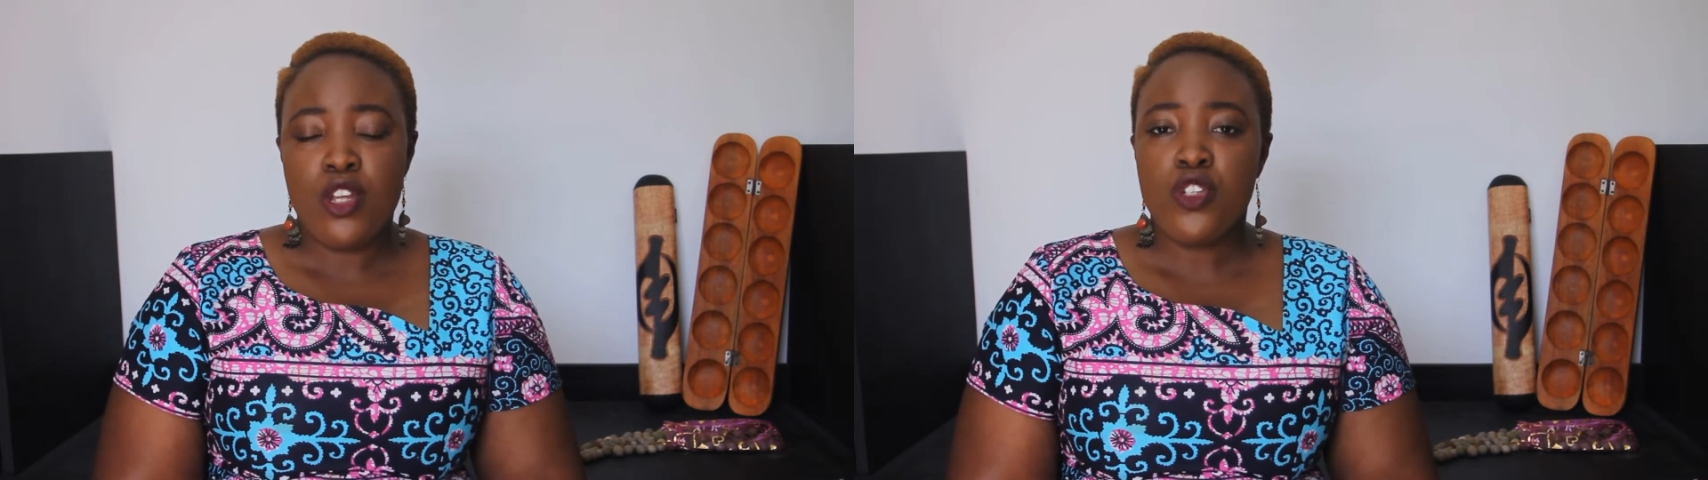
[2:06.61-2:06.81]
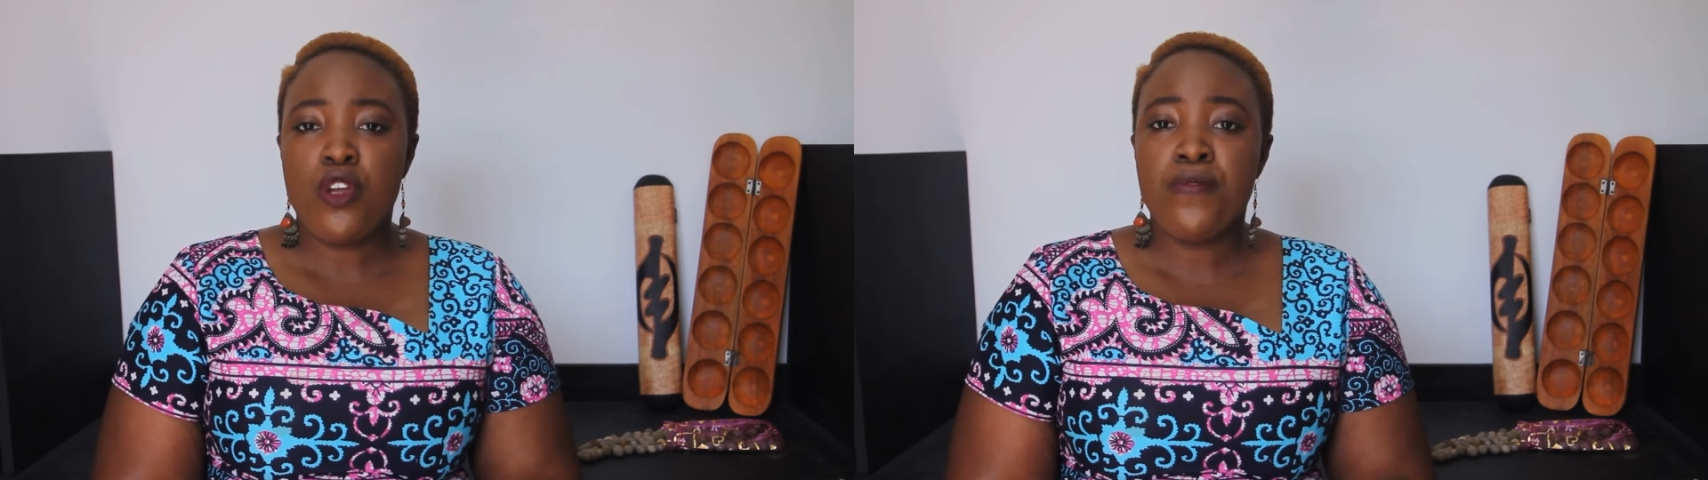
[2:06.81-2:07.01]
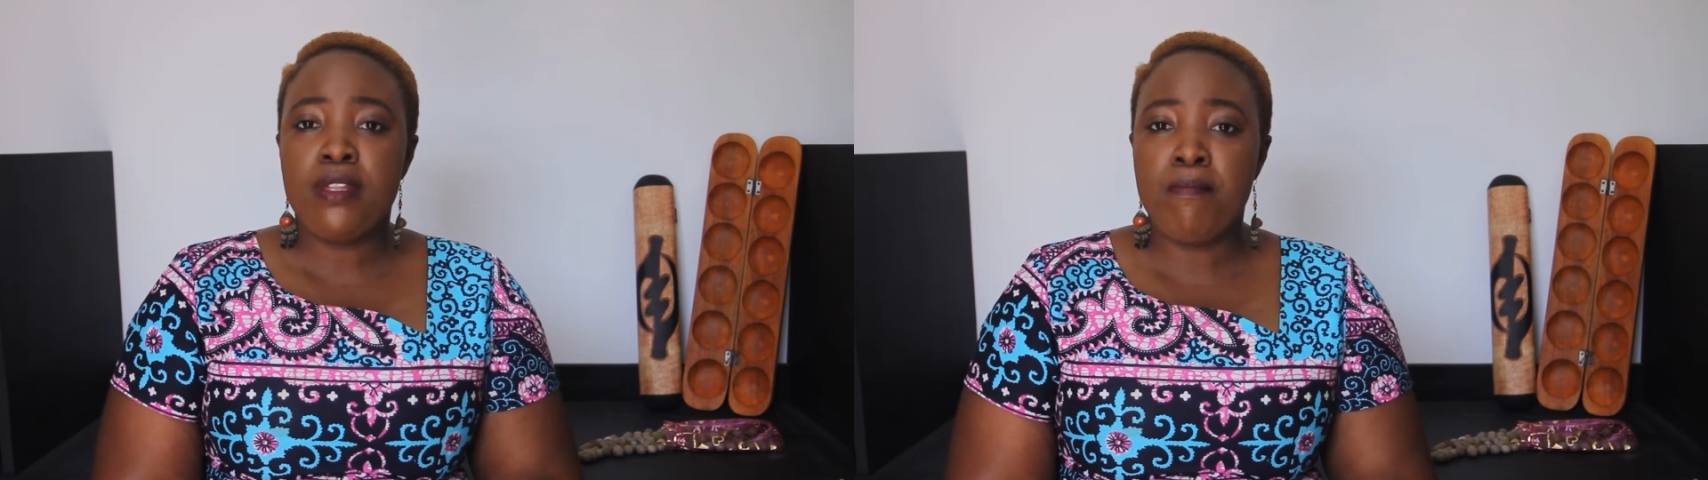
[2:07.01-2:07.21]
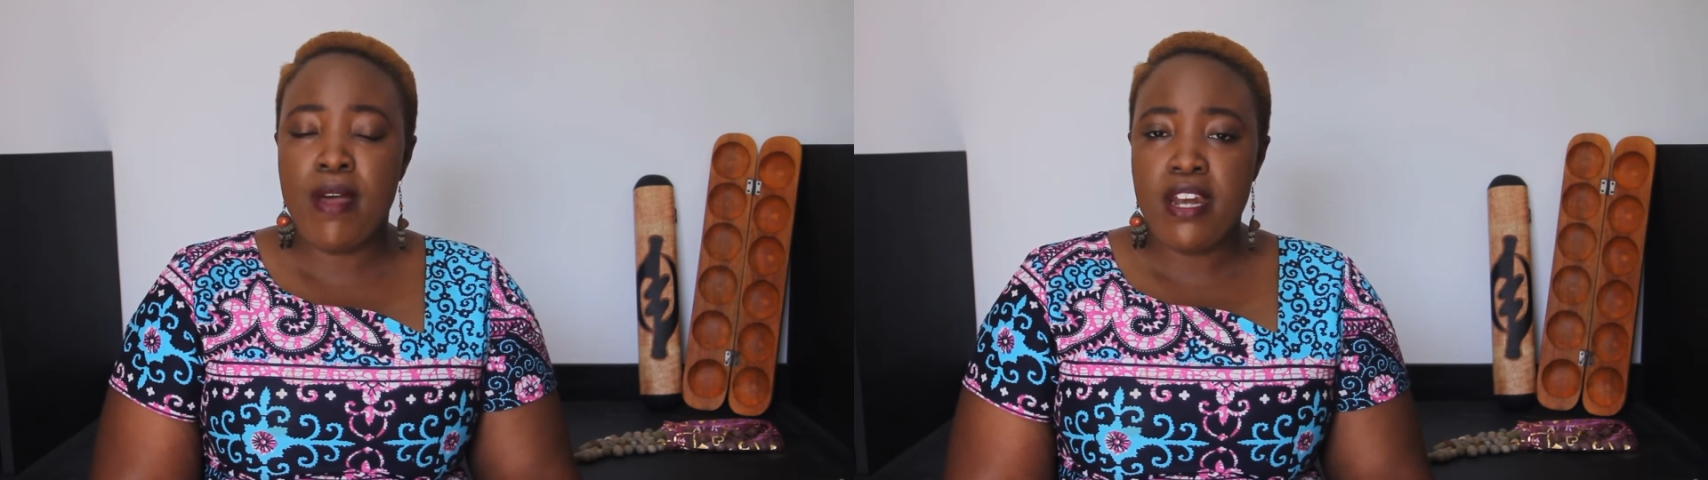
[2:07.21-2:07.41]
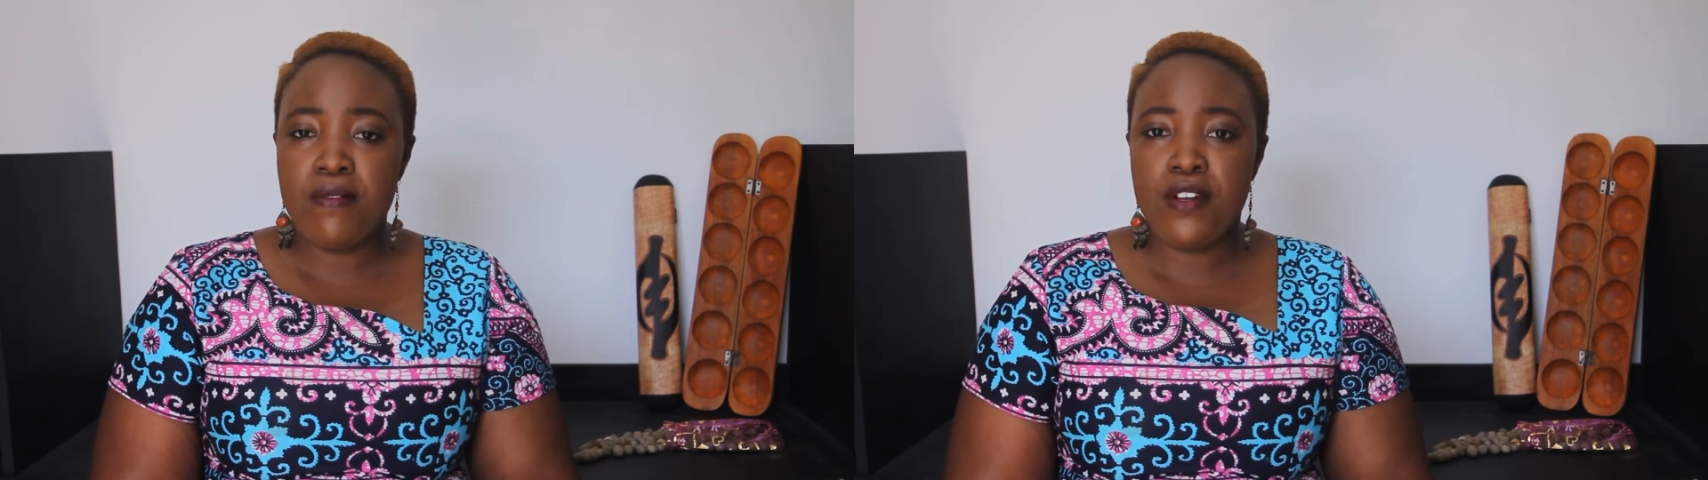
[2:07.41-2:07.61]
so for the
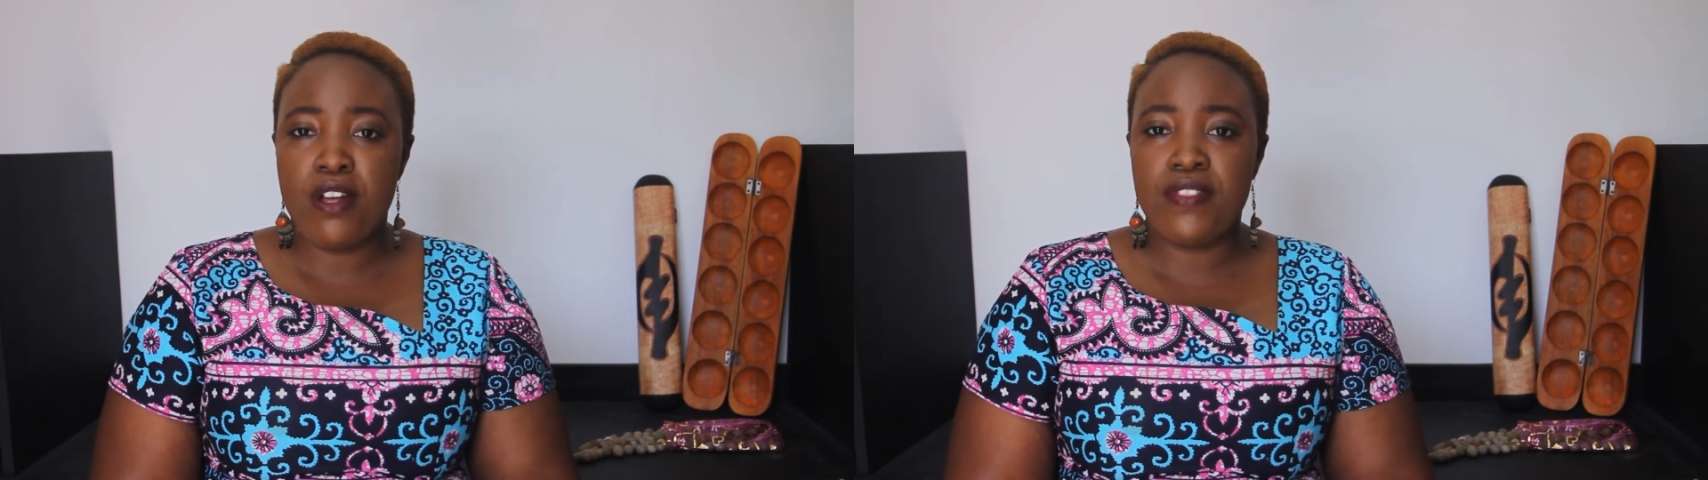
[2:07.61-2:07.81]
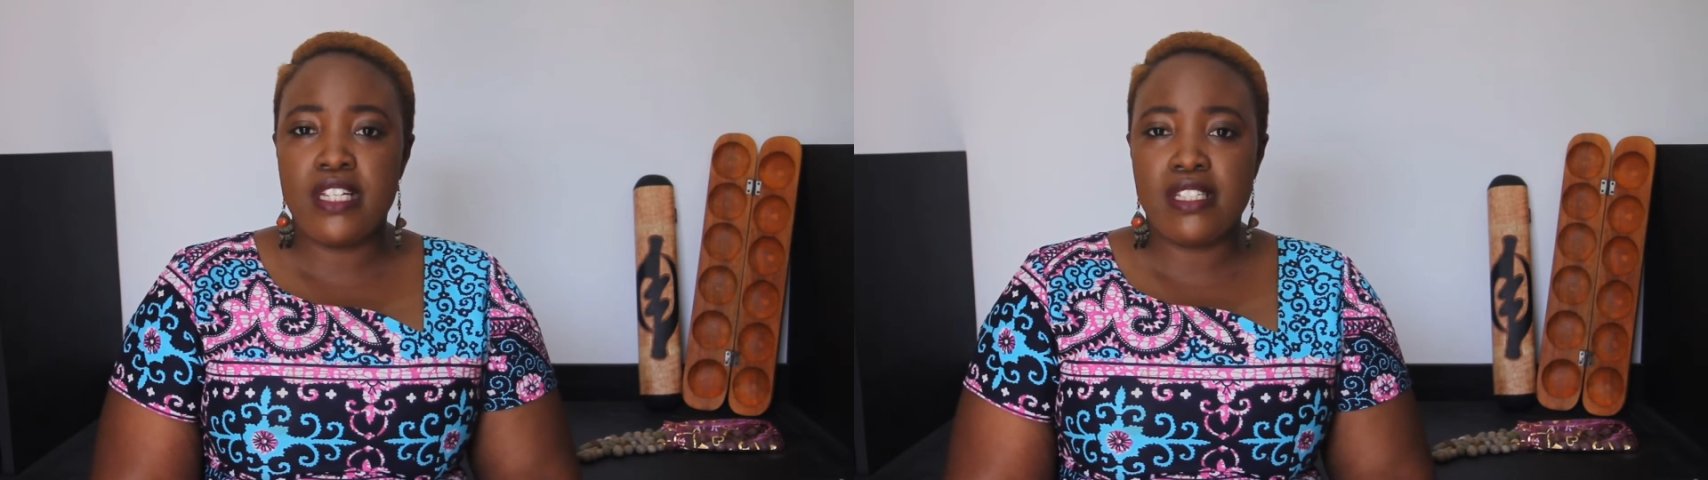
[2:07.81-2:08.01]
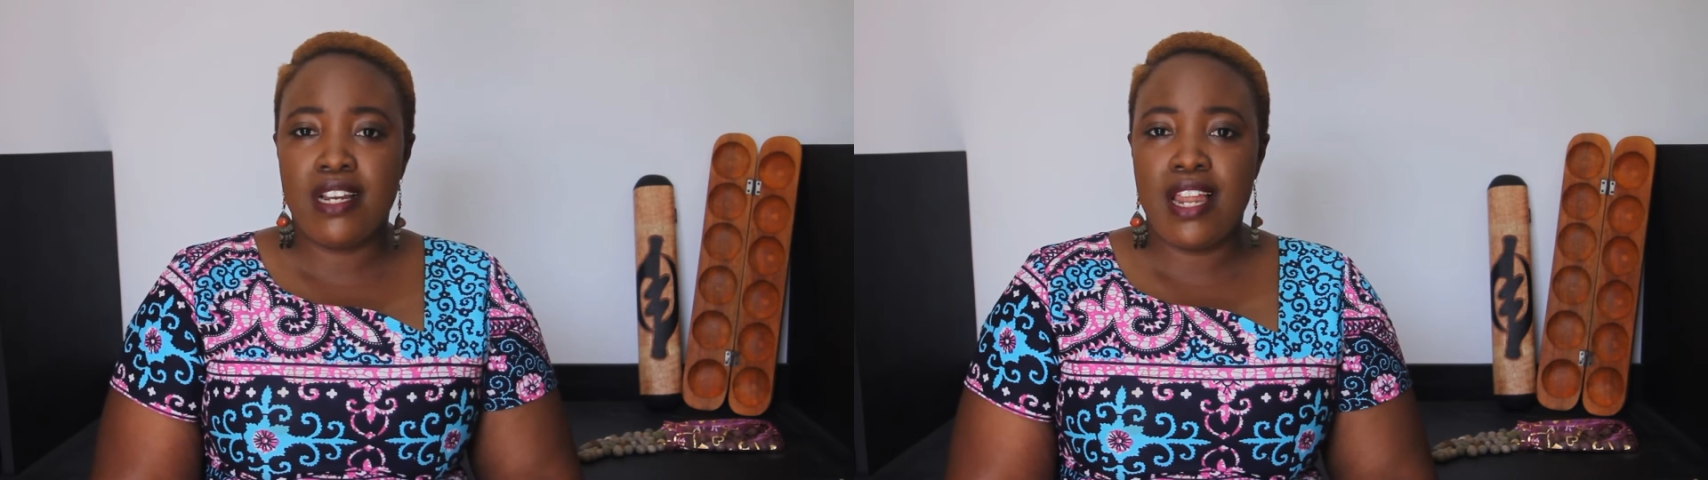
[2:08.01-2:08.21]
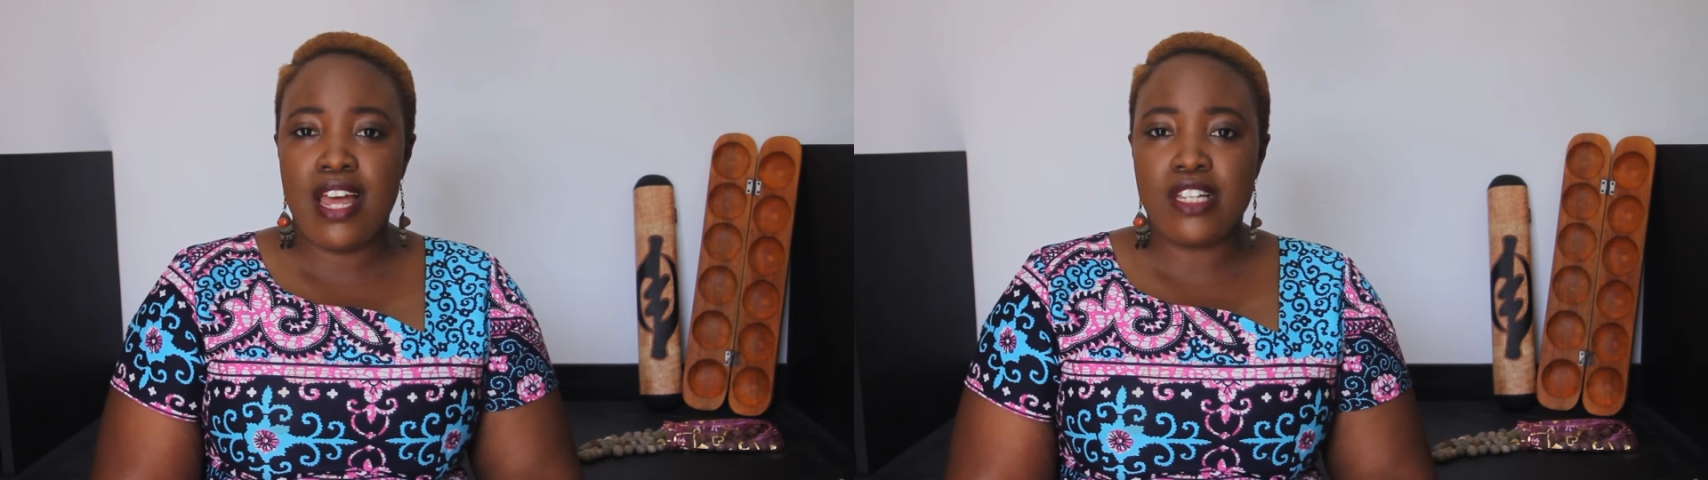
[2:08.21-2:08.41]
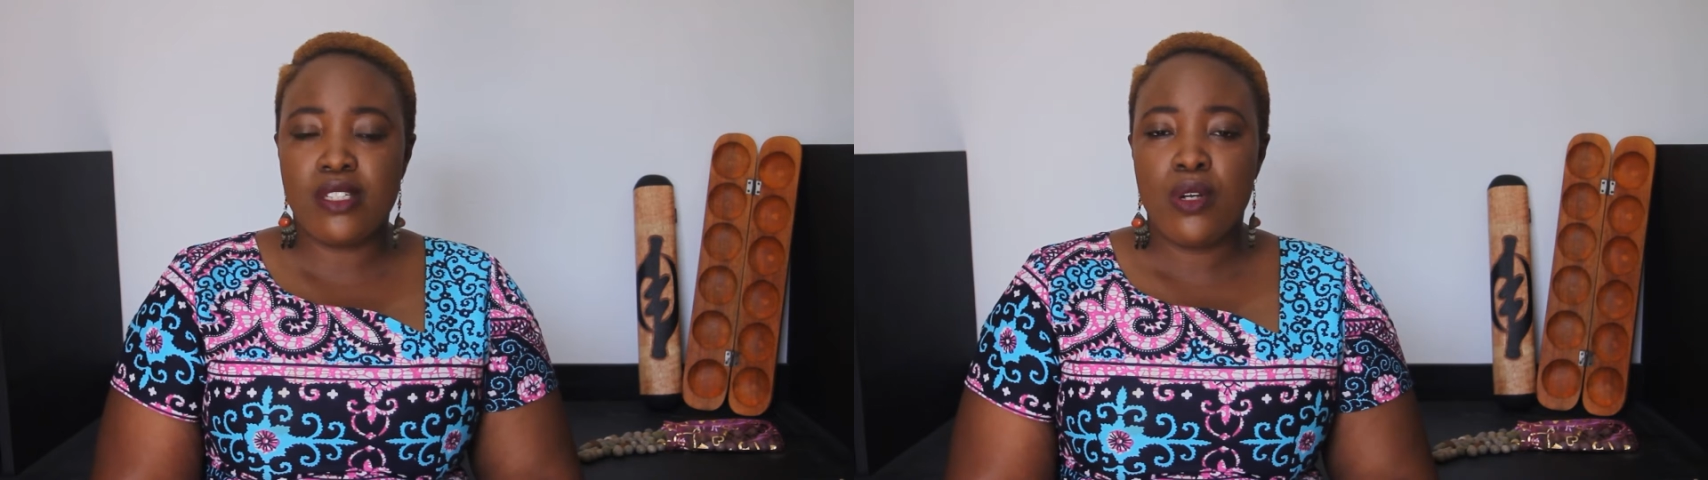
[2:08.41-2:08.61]
benefit of this
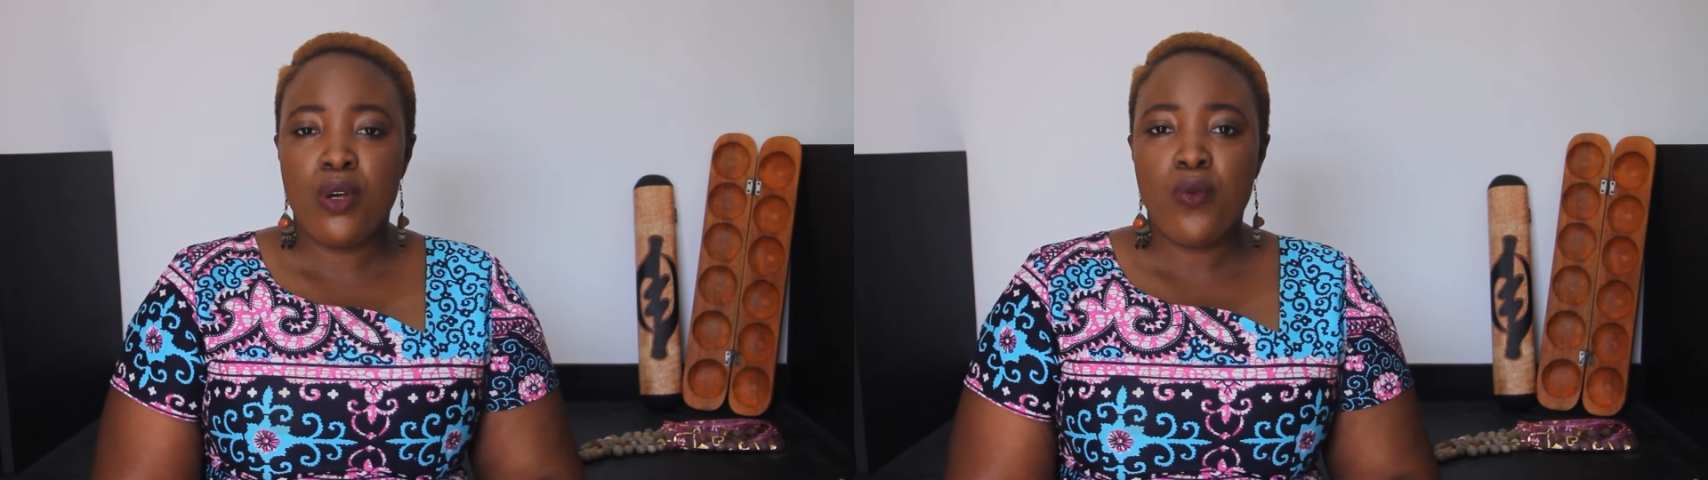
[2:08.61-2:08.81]
class,